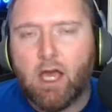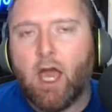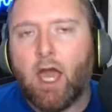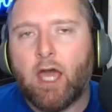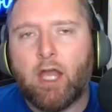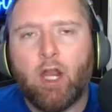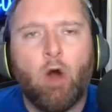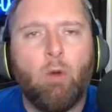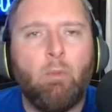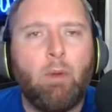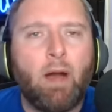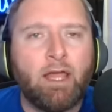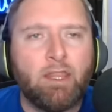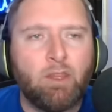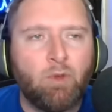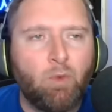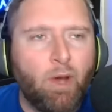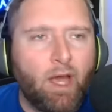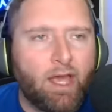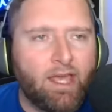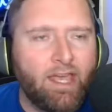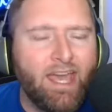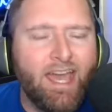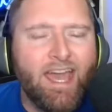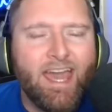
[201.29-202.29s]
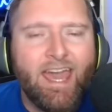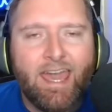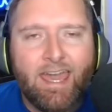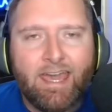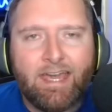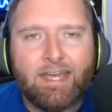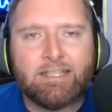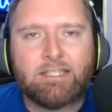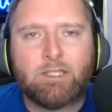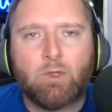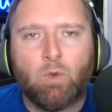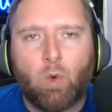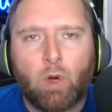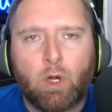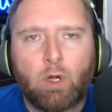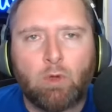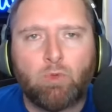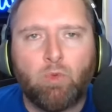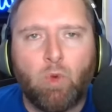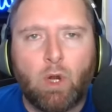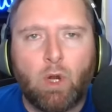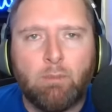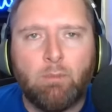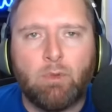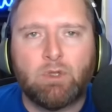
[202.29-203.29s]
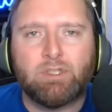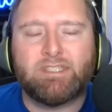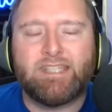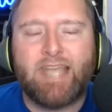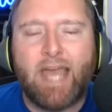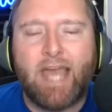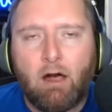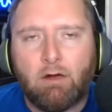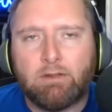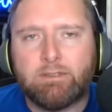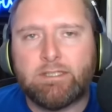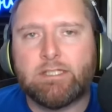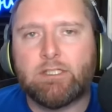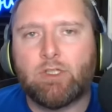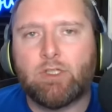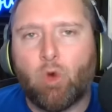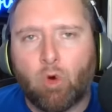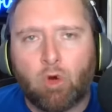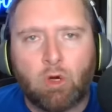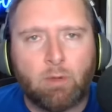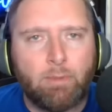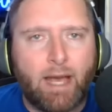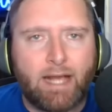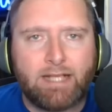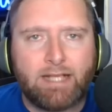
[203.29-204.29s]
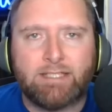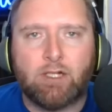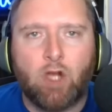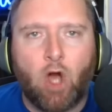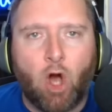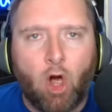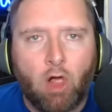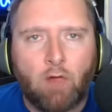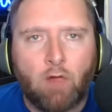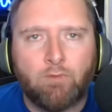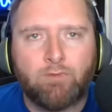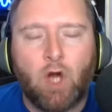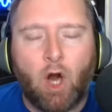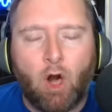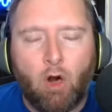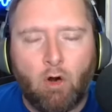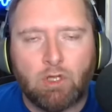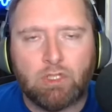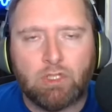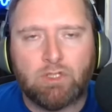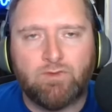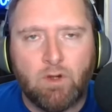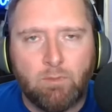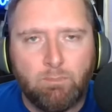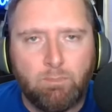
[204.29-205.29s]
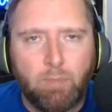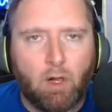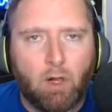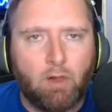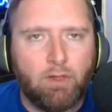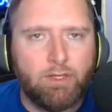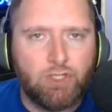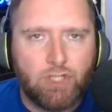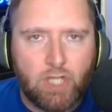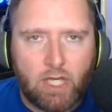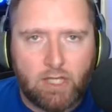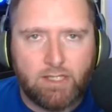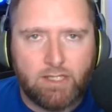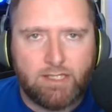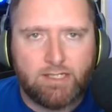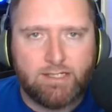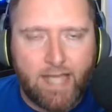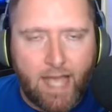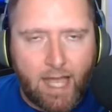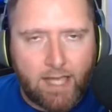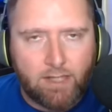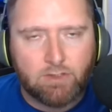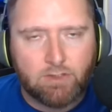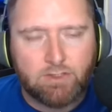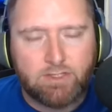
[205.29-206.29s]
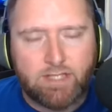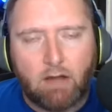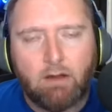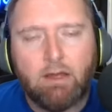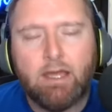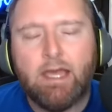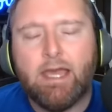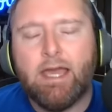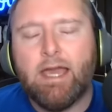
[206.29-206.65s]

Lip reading: And oh, by the way, he gets to work with one of the most talented quarterbacks in all of college football in Jalen Daniels. Now,